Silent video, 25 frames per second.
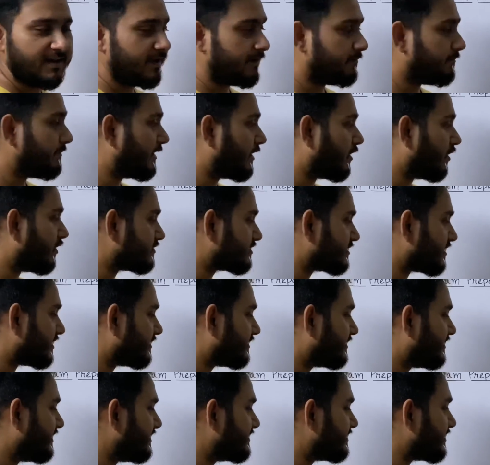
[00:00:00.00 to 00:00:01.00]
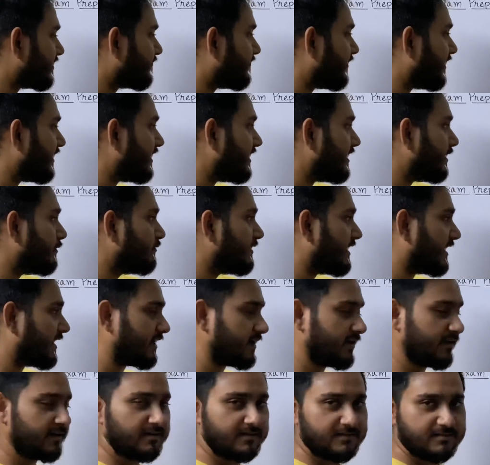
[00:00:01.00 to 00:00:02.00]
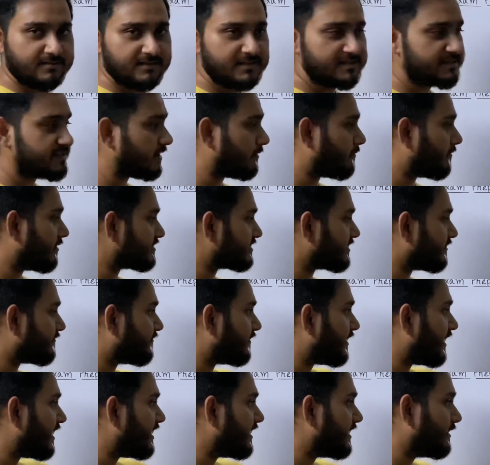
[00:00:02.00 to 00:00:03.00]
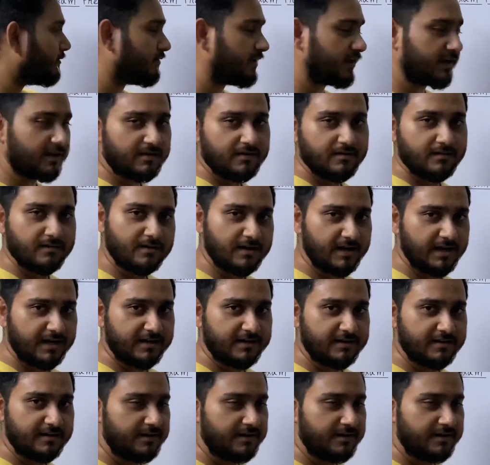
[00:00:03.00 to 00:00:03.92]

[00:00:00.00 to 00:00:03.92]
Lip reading: Because these are very unique, these numbers are very unique, right?